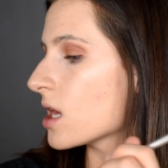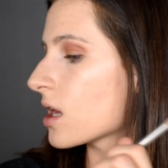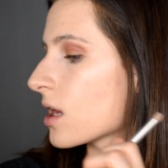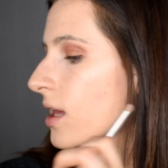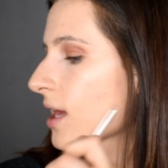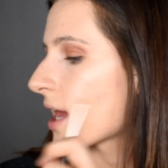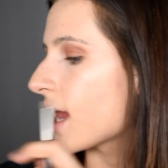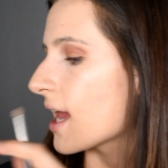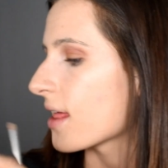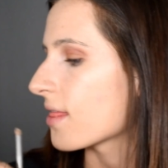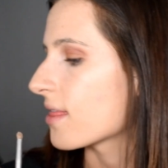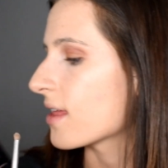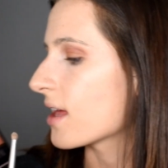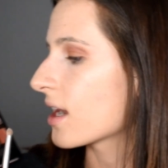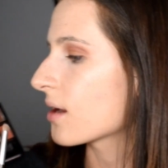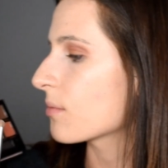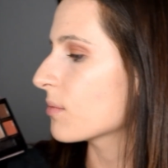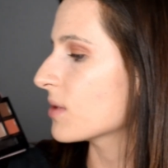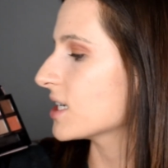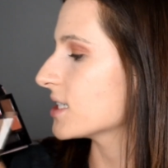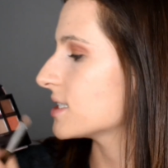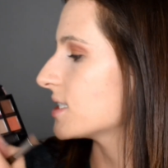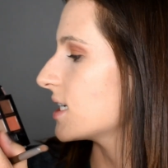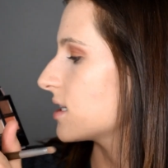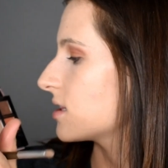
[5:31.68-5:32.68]
Okay, then I'm
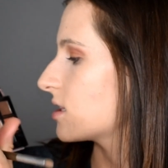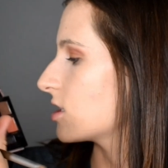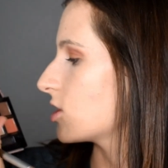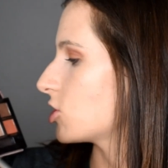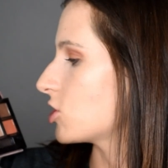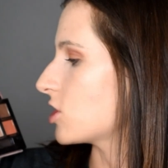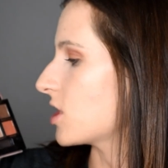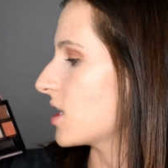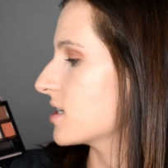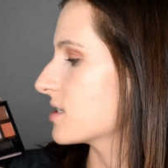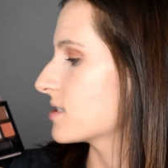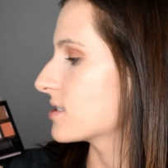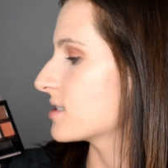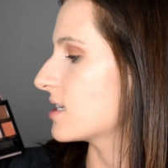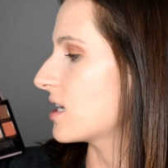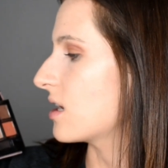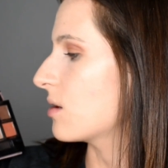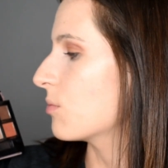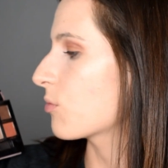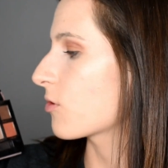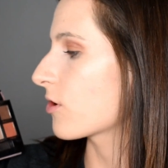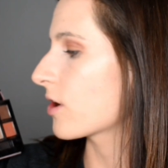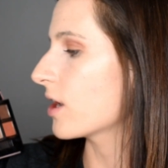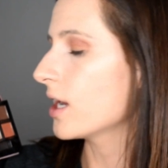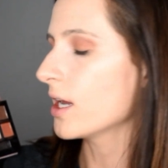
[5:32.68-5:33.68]
going to take the shade
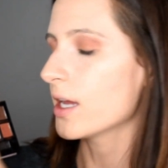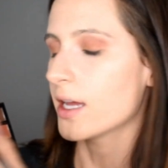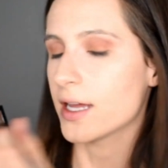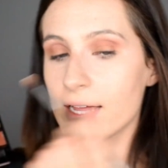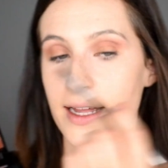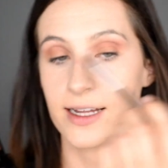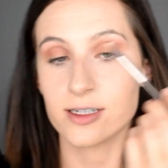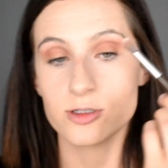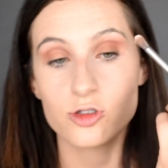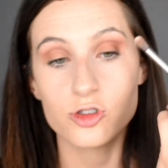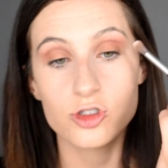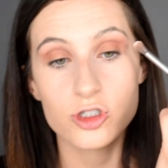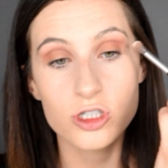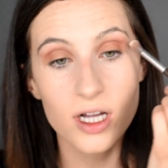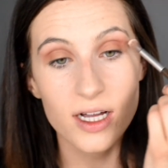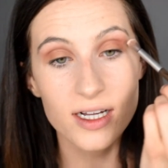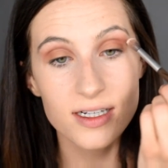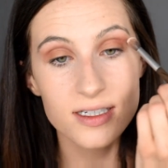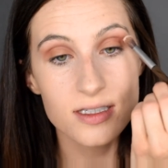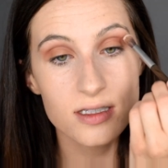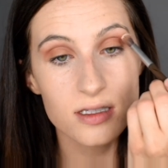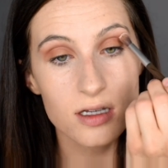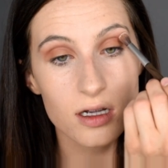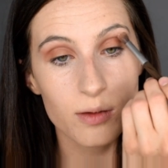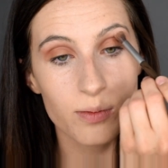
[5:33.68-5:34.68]
Tempera and
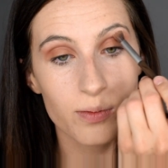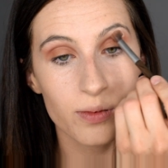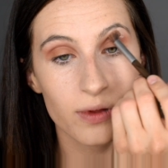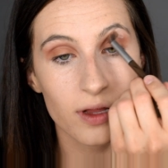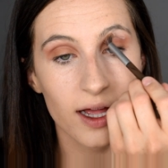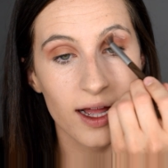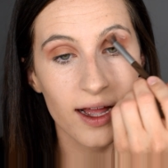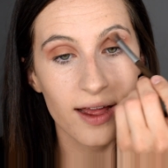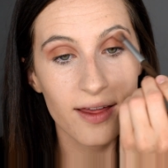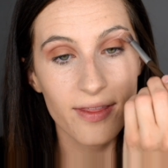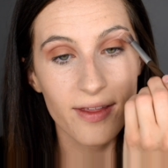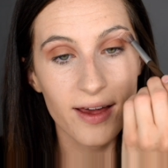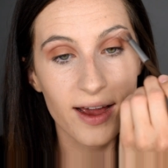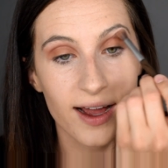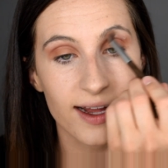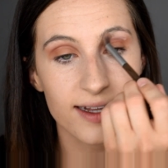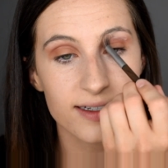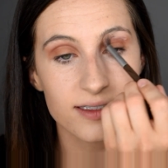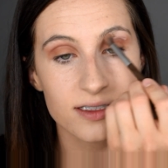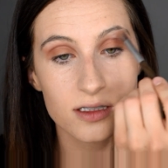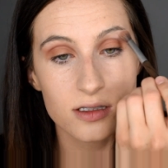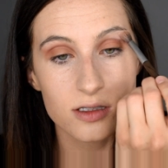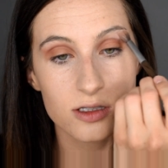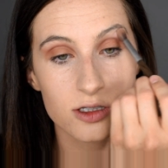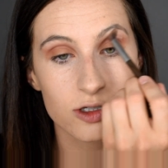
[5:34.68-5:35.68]
just apply
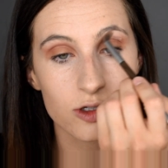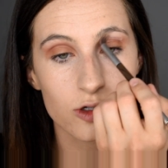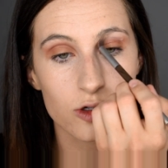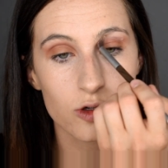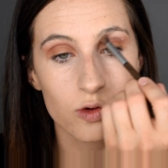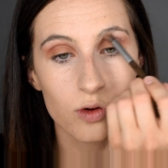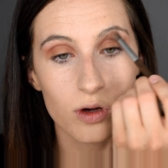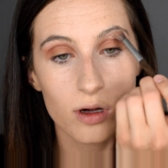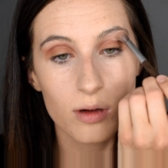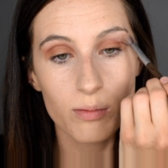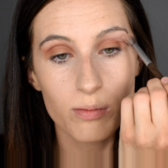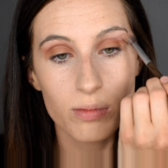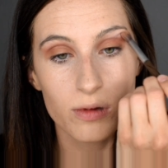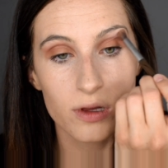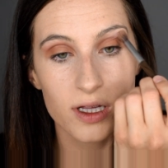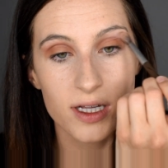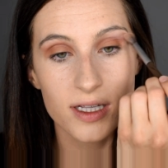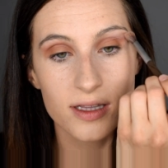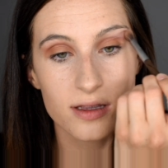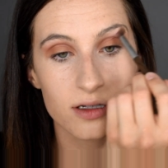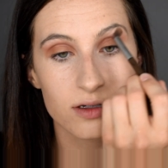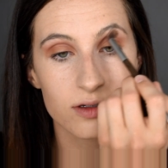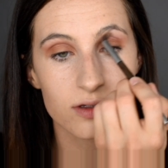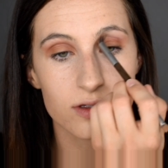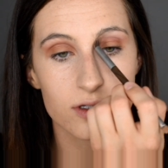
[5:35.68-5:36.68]
that to
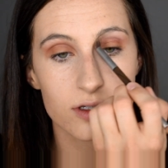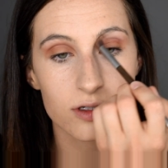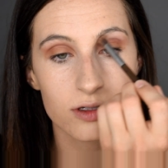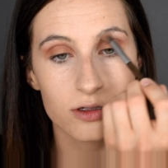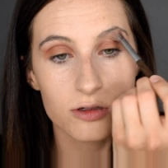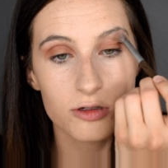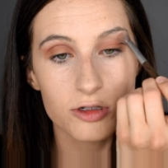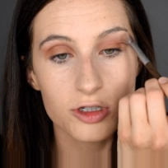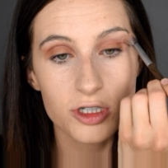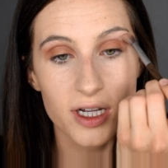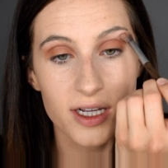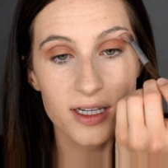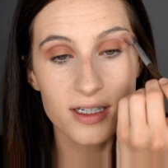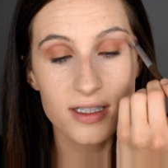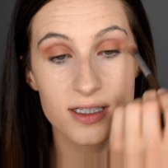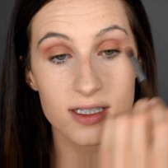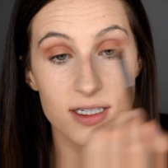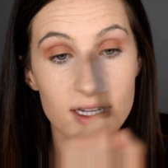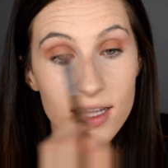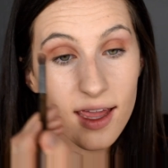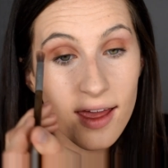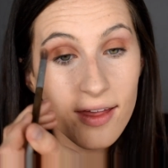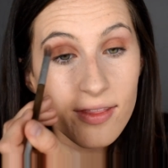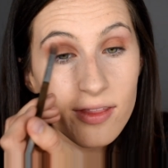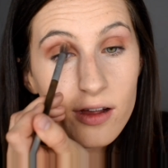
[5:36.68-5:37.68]
blend those two shades
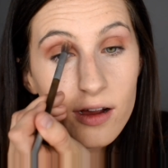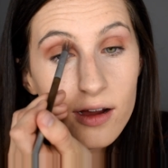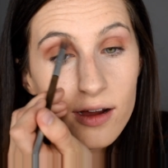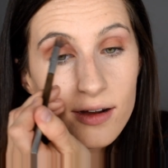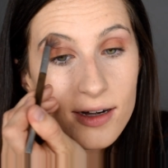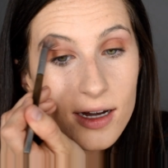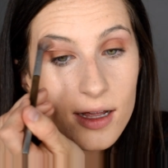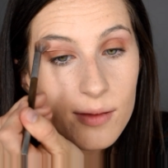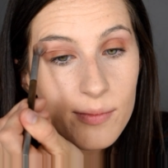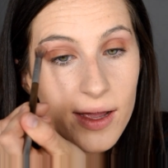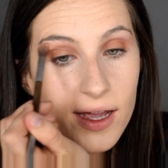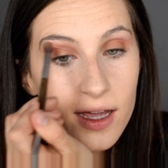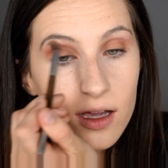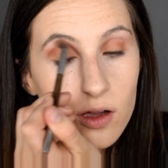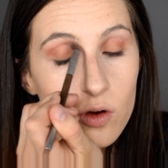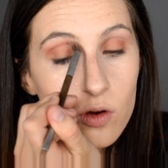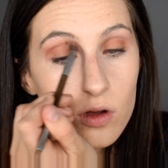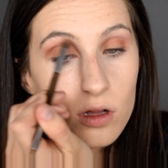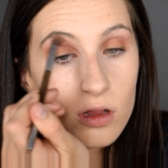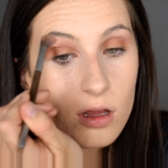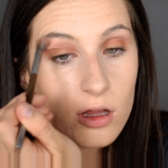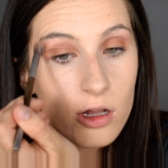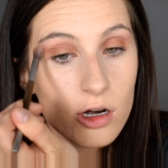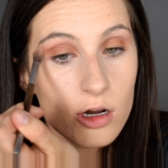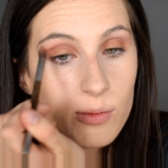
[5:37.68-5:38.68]
together, and I might go
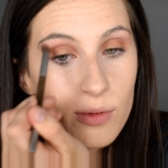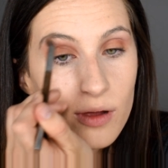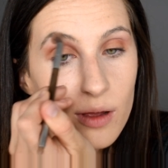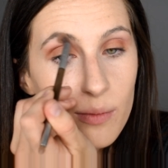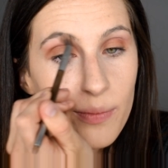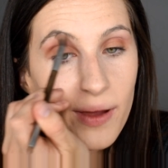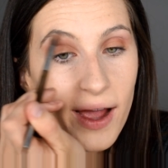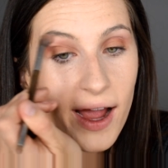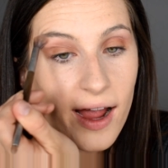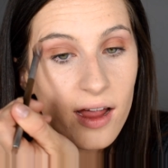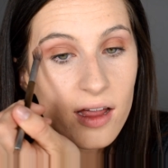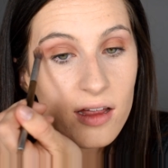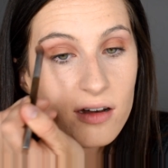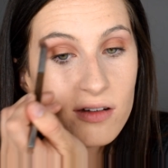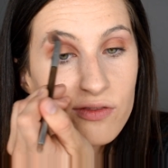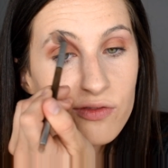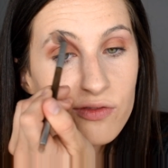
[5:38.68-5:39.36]
a little bit back and